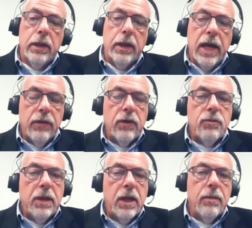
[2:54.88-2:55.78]
Now
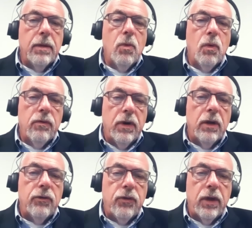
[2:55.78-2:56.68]
that's becoming more of an
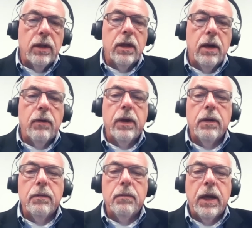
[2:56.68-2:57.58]
unsettled area.